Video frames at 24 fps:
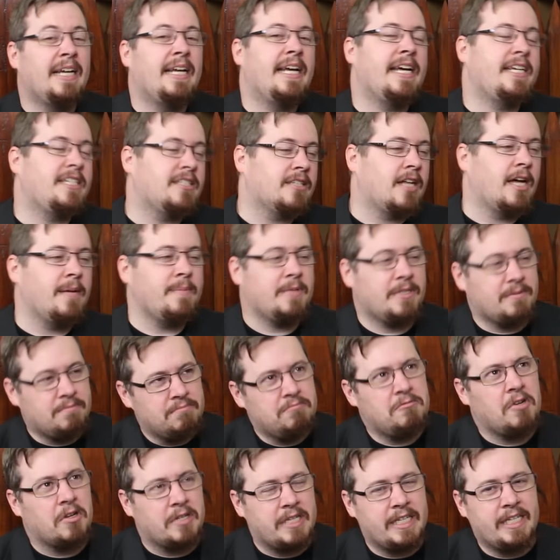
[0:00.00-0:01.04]
edge alignment
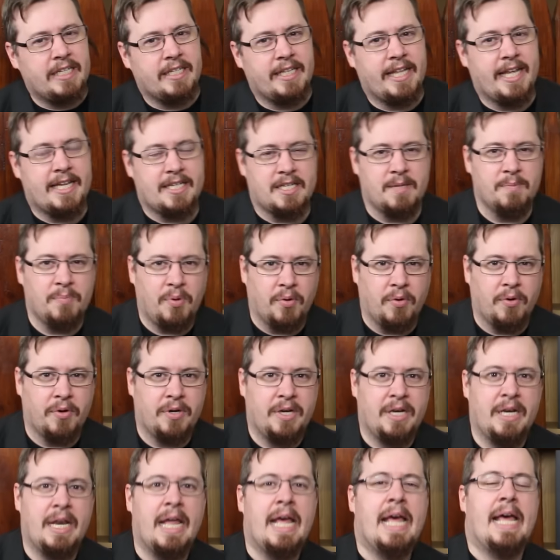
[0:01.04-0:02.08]
not nearly as
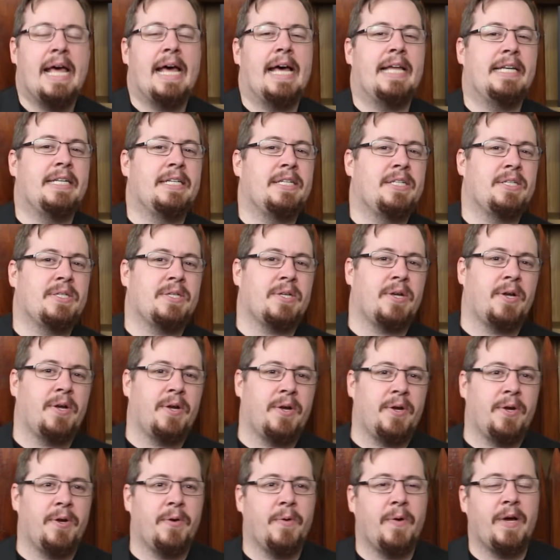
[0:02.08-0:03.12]
important, and
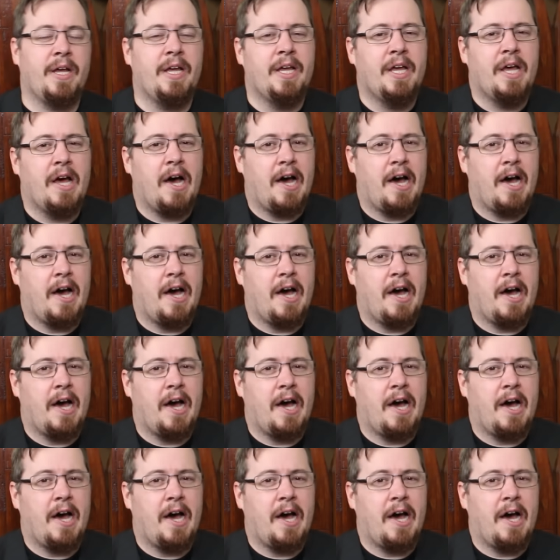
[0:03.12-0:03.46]
so